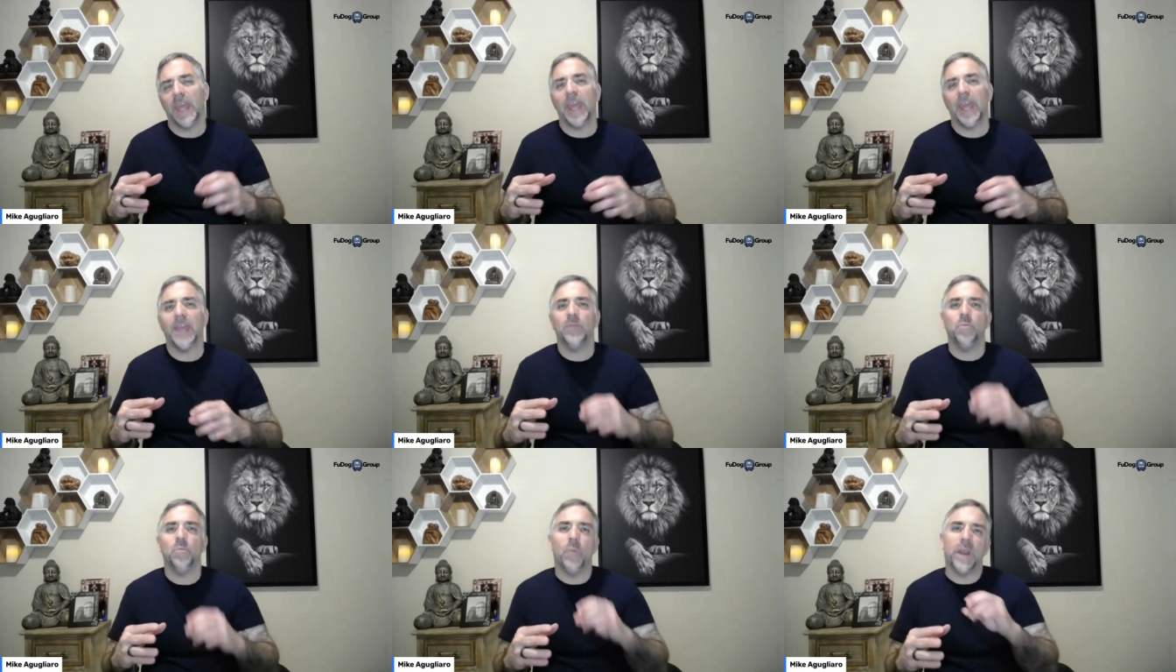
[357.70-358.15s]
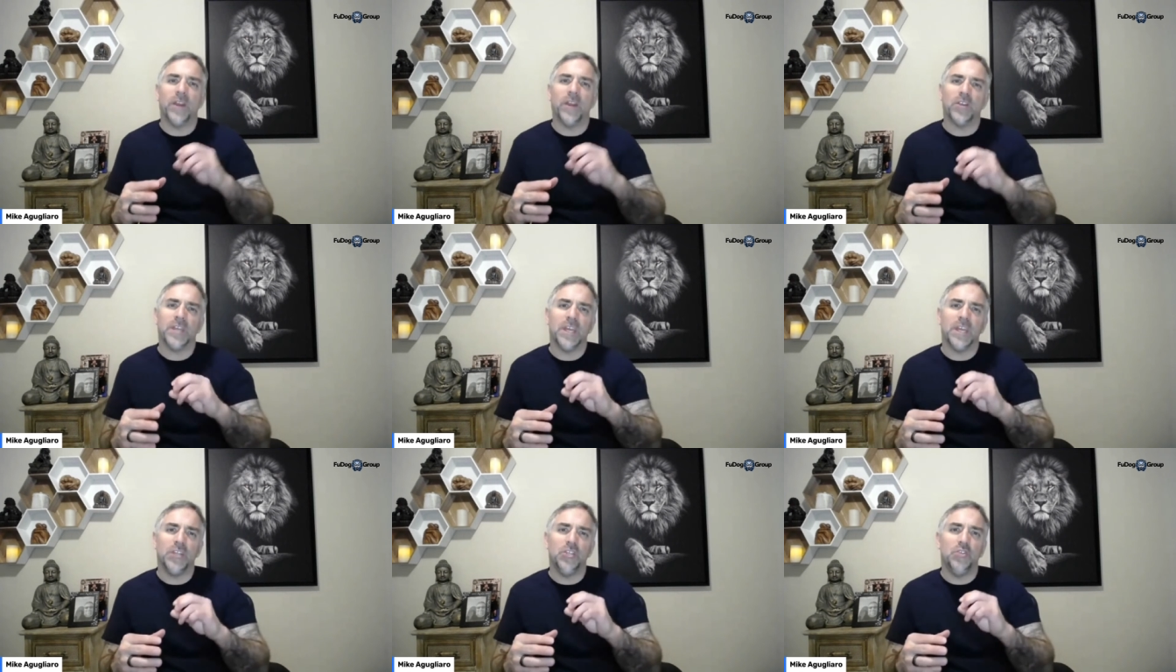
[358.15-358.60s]
and
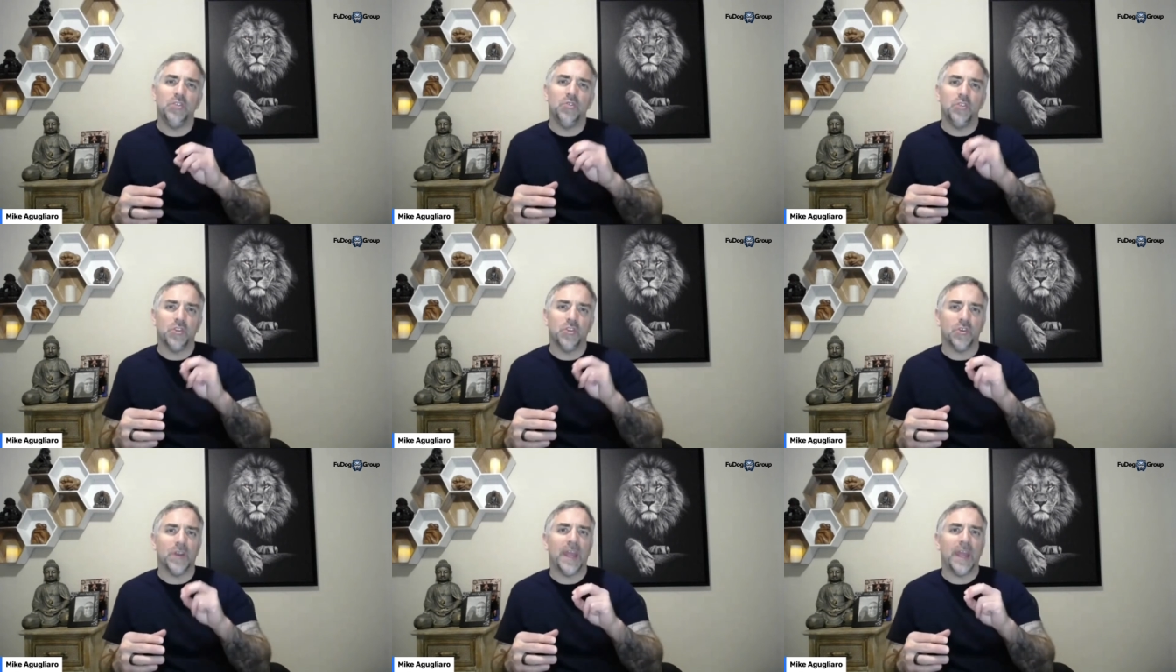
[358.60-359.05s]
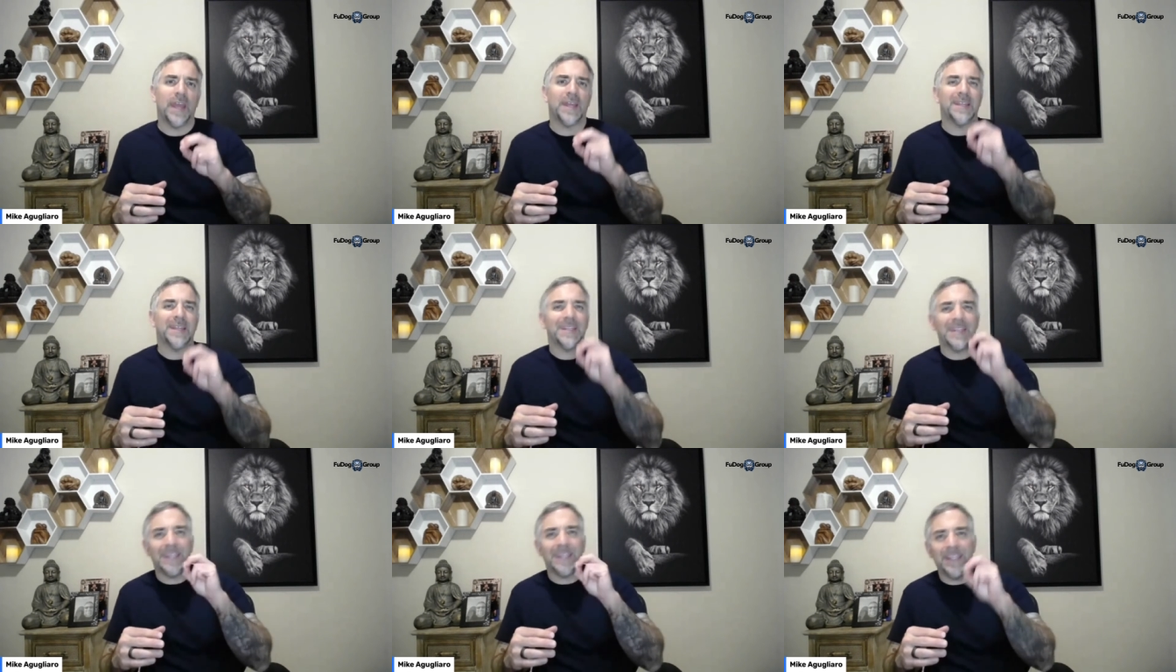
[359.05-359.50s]
where can you
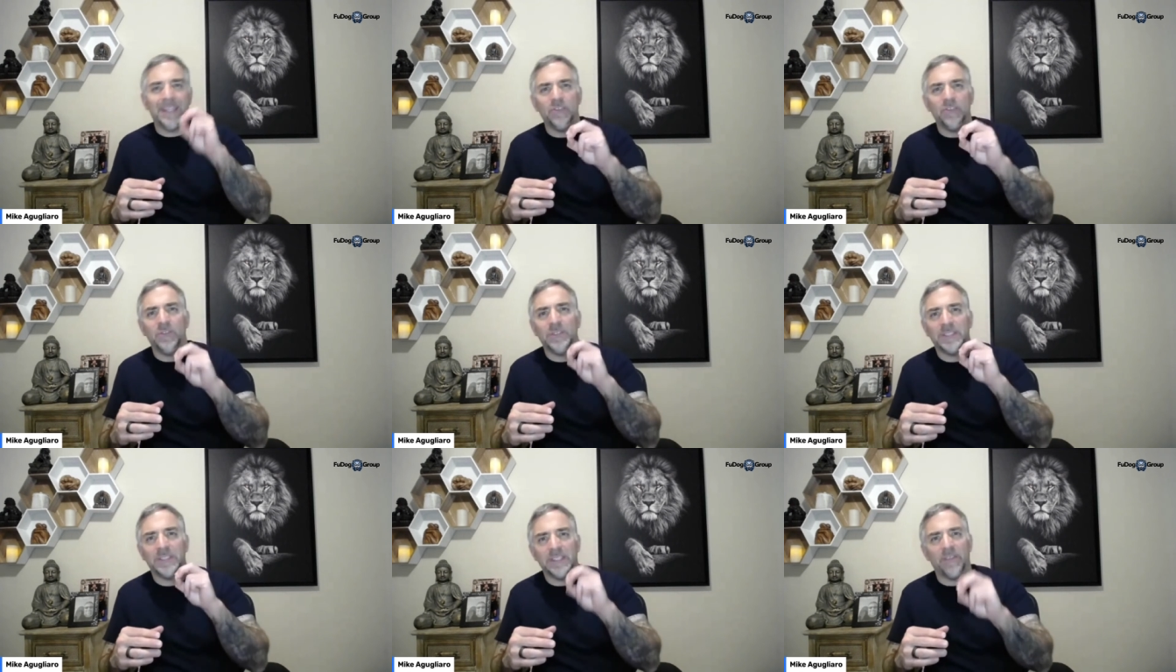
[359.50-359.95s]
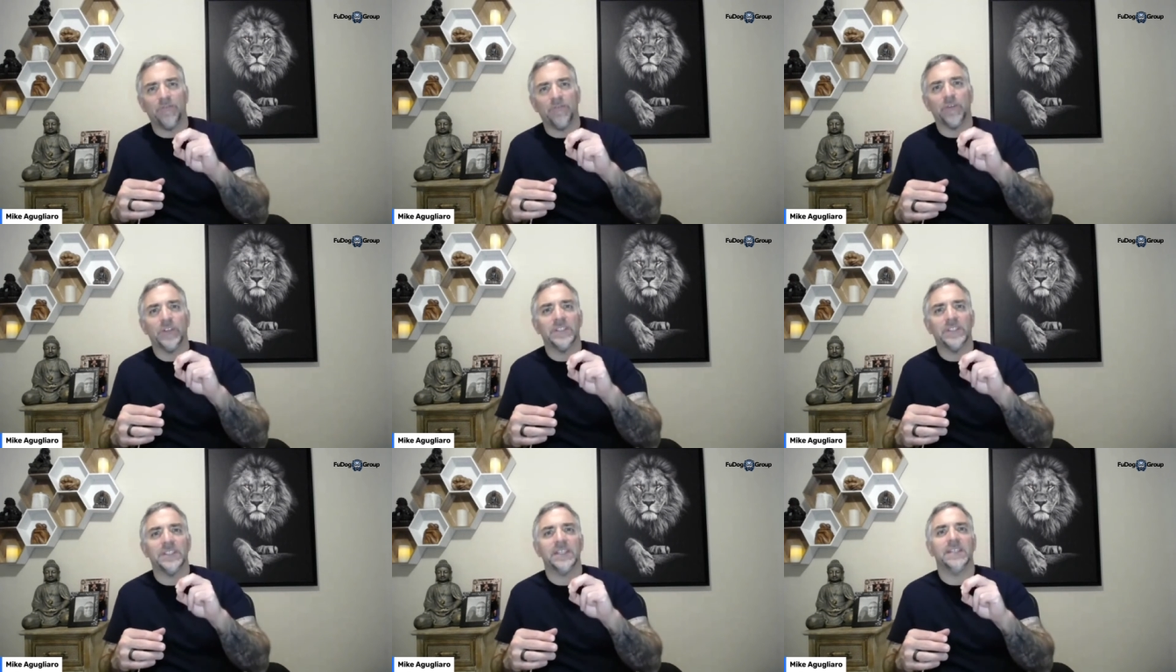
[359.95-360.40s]
create little
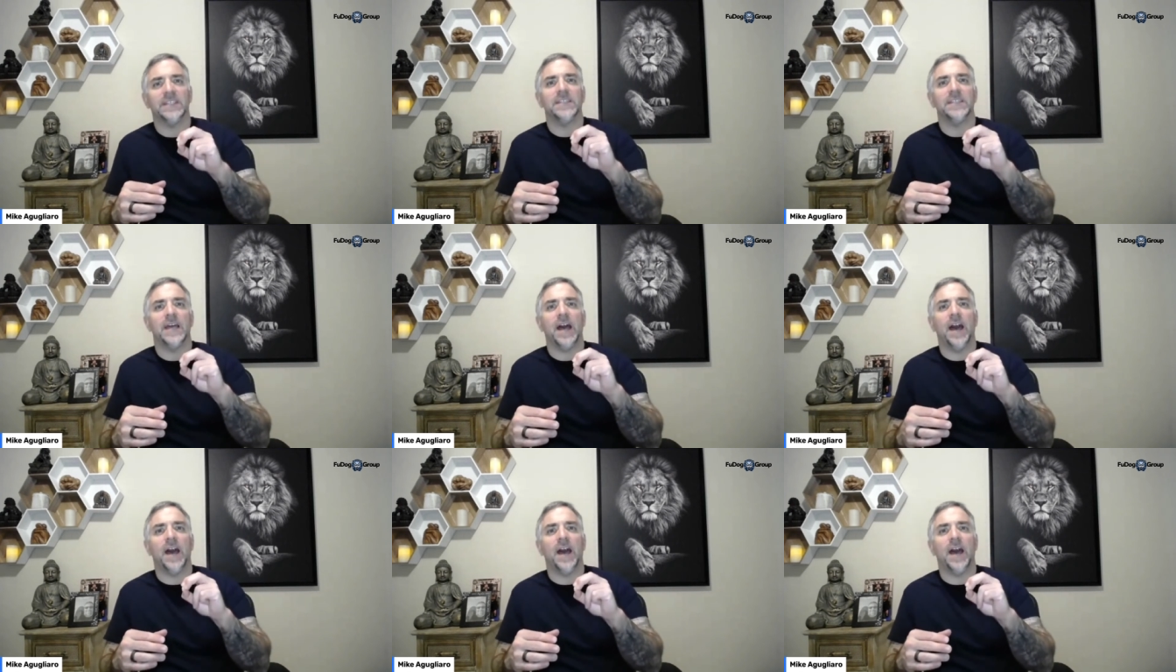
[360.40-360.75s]
differences